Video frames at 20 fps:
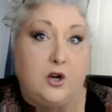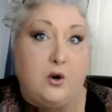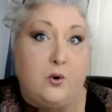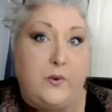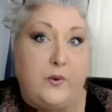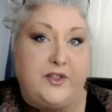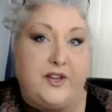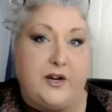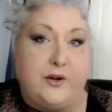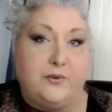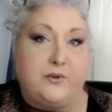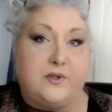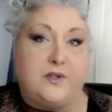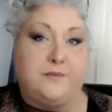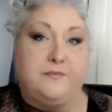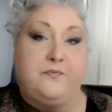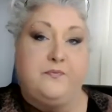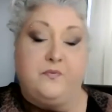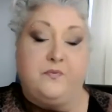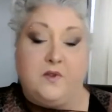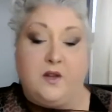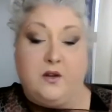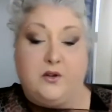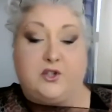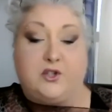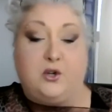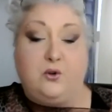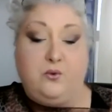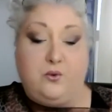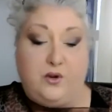go without.
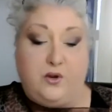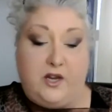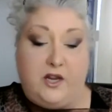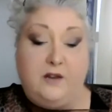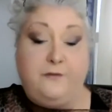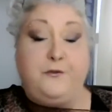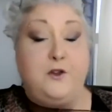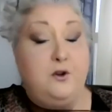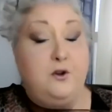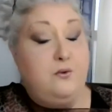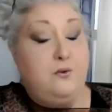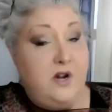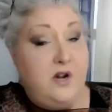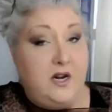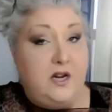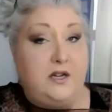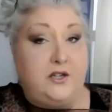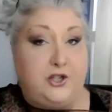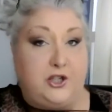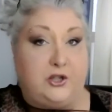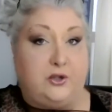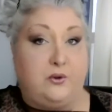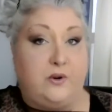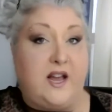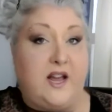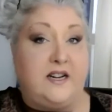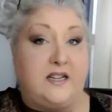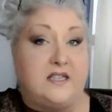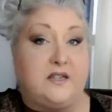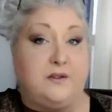So if you need to,
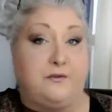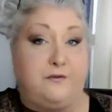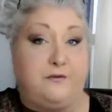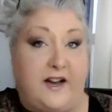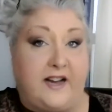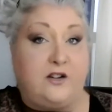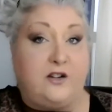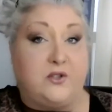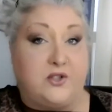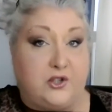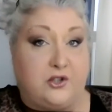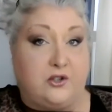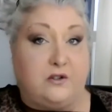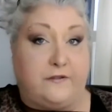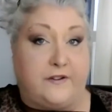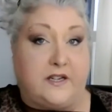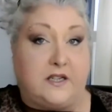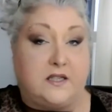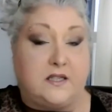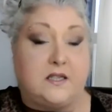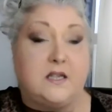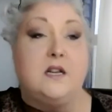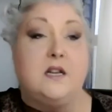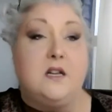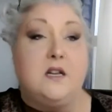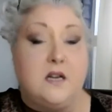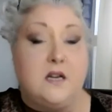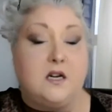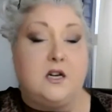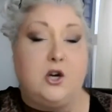and it's a vital service,
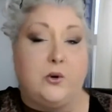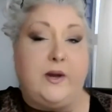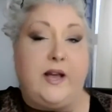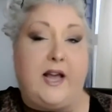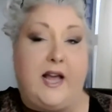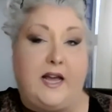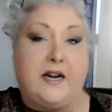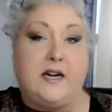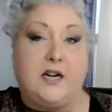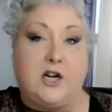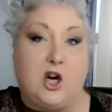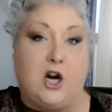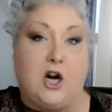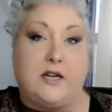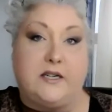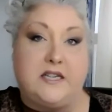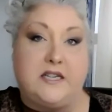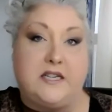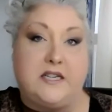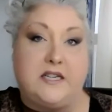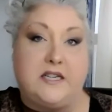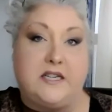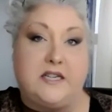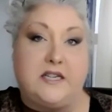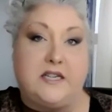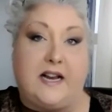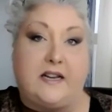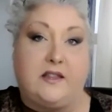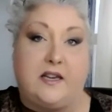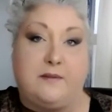go ahead and contact
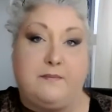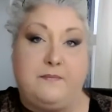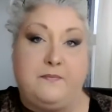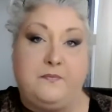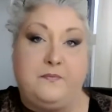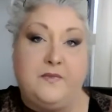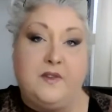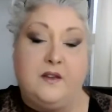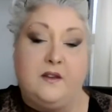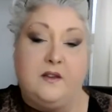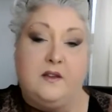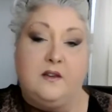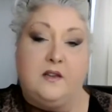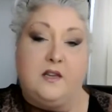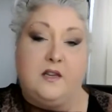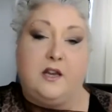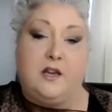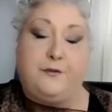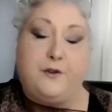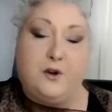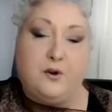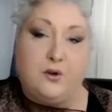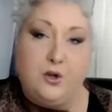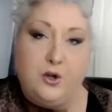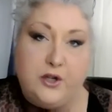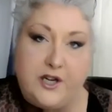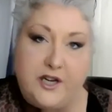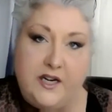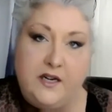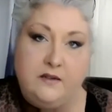them. If you're
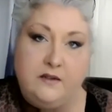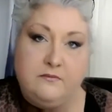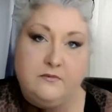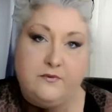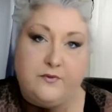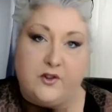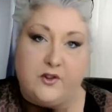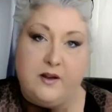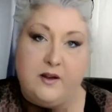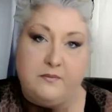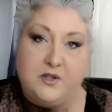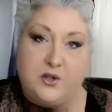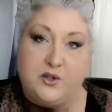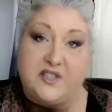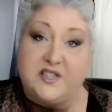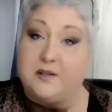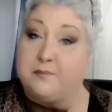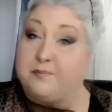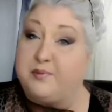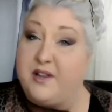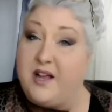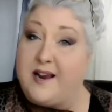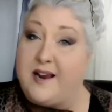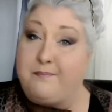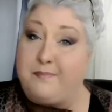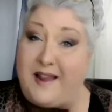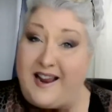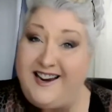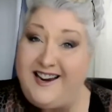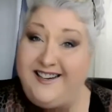looking for them to supply
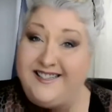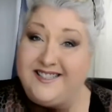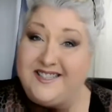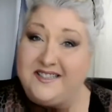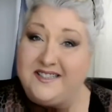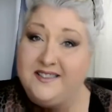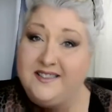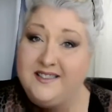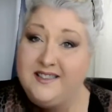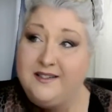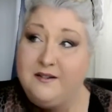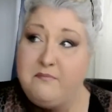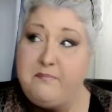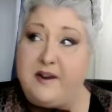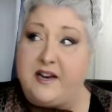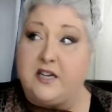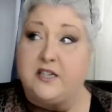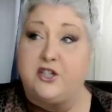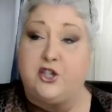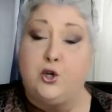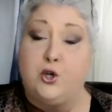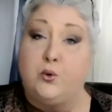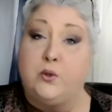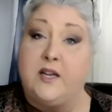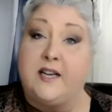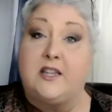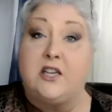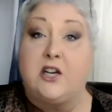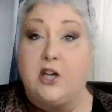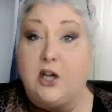paint because you don't
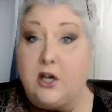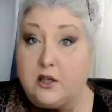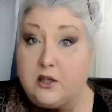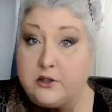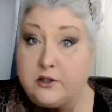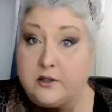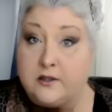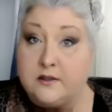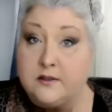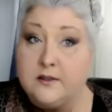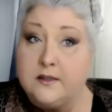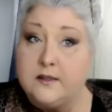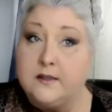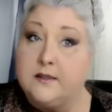like the color,